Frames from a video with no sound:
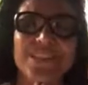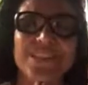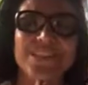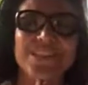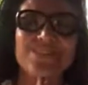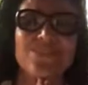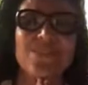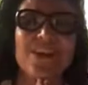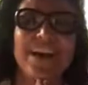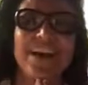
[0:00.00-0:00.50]

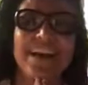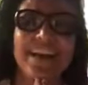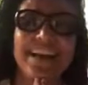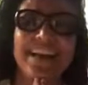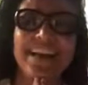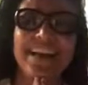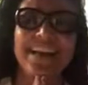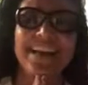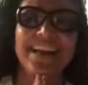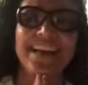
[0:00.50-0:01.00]

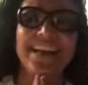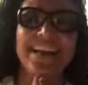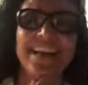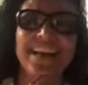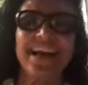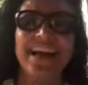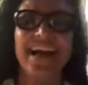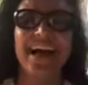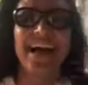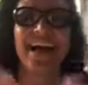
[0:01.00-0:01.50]
smile.
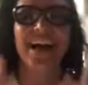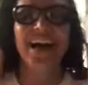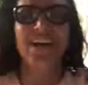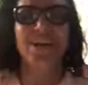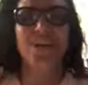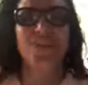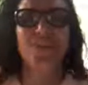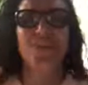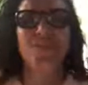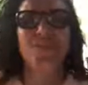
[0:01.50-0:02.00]
I
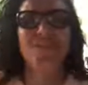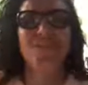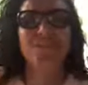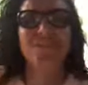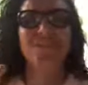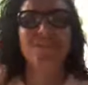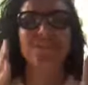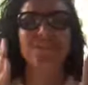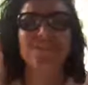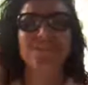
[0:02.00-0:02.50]
hope
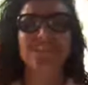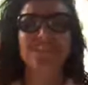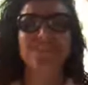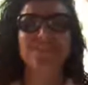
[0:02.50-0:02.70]
everybody is